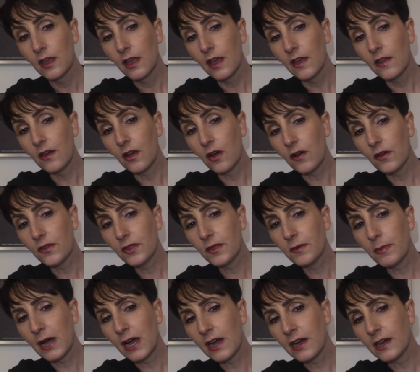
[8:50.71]
And on the
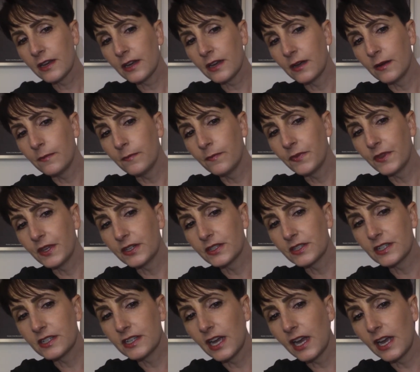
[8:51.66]
bottom, there's a
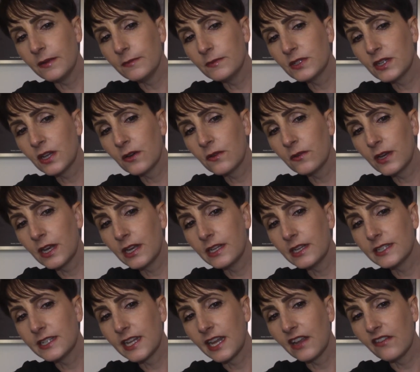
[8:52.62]
time zone and a
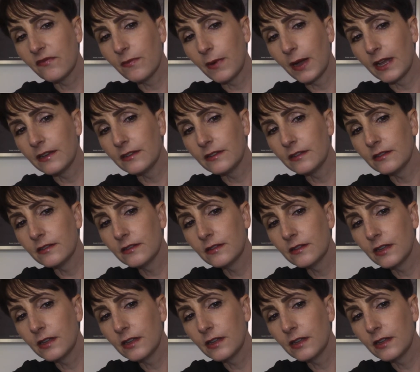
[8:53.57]
save button.